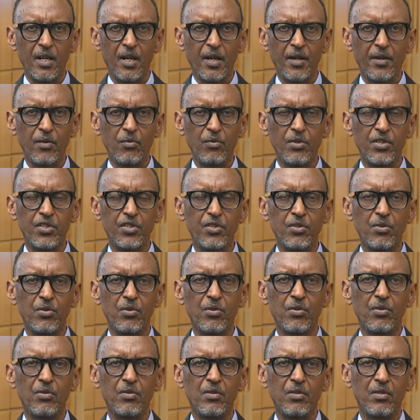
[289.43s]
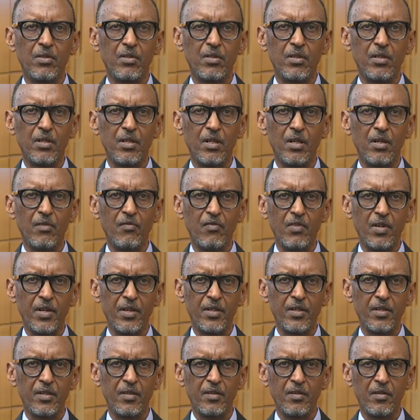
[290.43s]
and wish you a
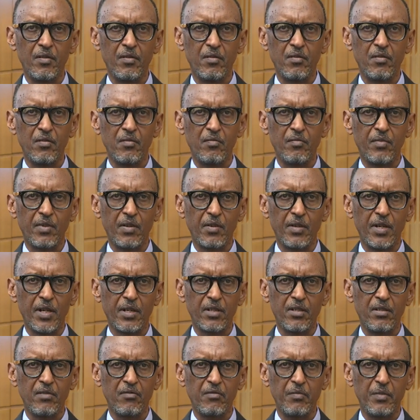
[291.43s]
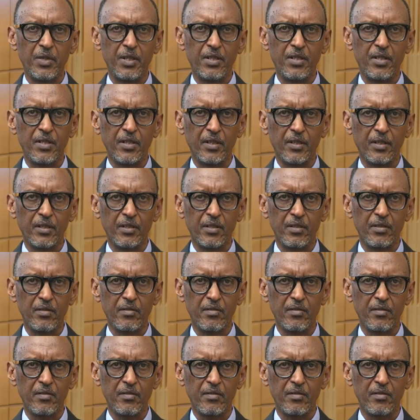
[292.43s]
very productive meeting.